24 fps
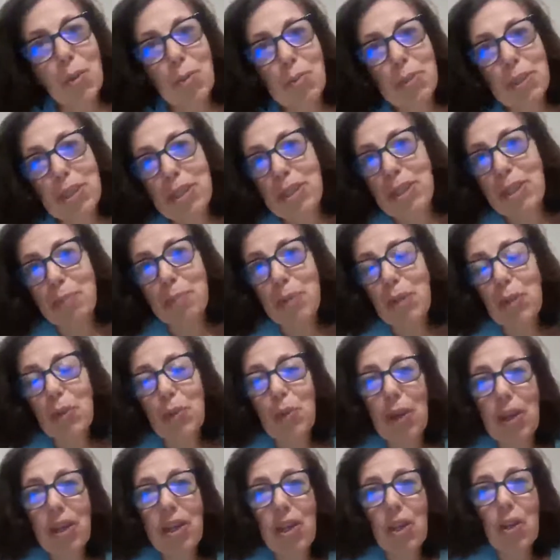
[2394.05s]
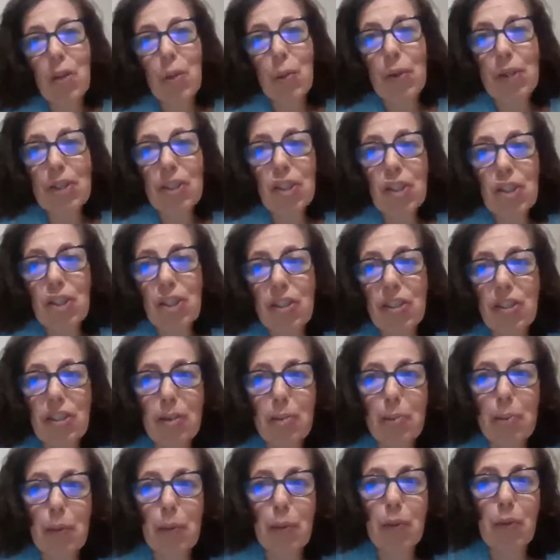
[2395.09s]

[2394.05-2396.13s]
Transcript: open it up to any questions that